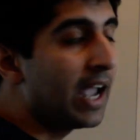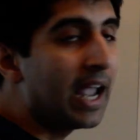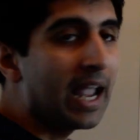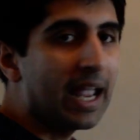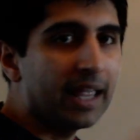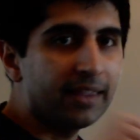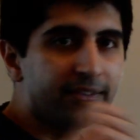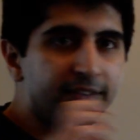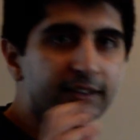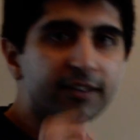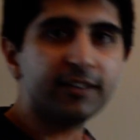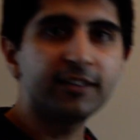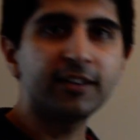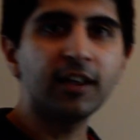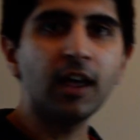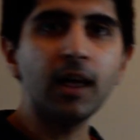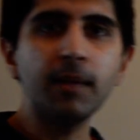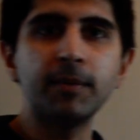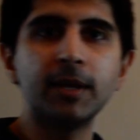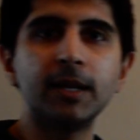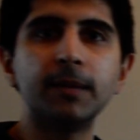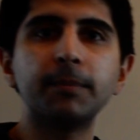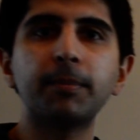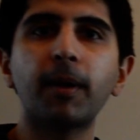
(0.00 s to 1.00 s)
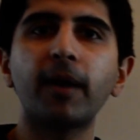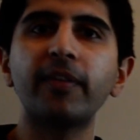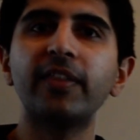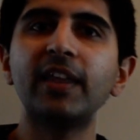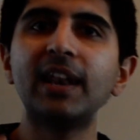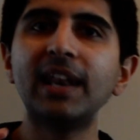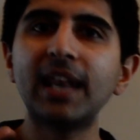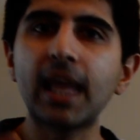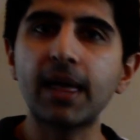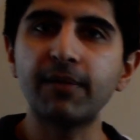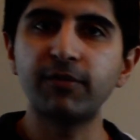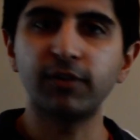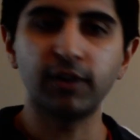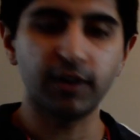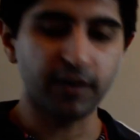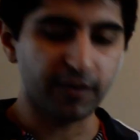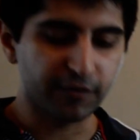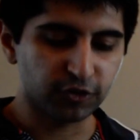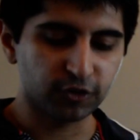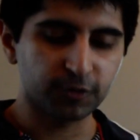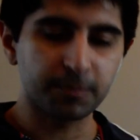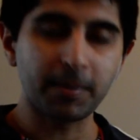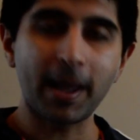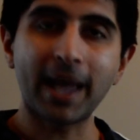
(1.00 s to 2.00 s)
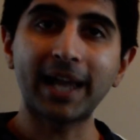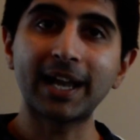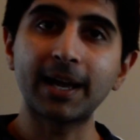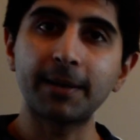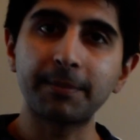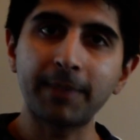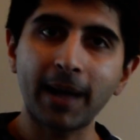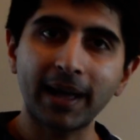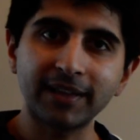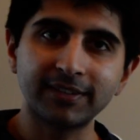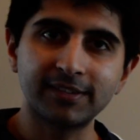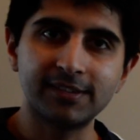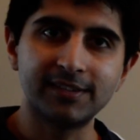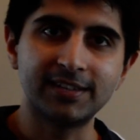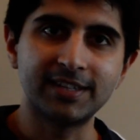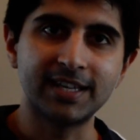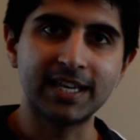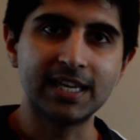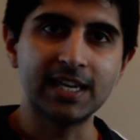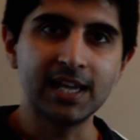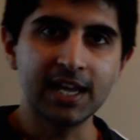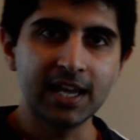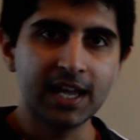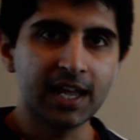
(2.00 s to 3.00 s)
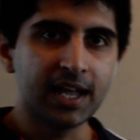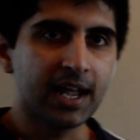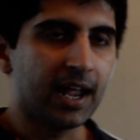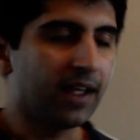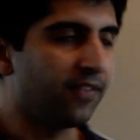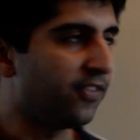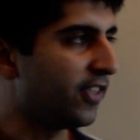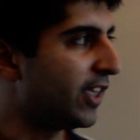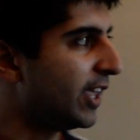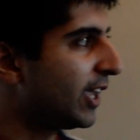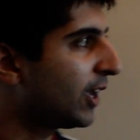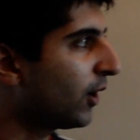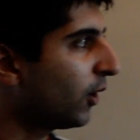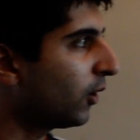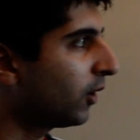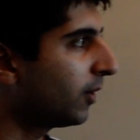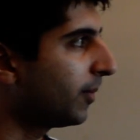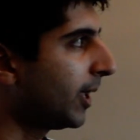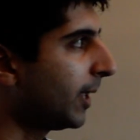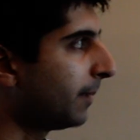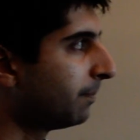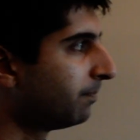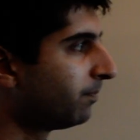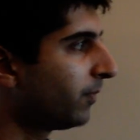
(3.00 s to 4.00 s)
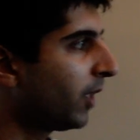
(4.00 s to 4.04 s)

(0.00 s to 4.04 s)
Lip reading: It's determined by the level of spare capacity in the economy.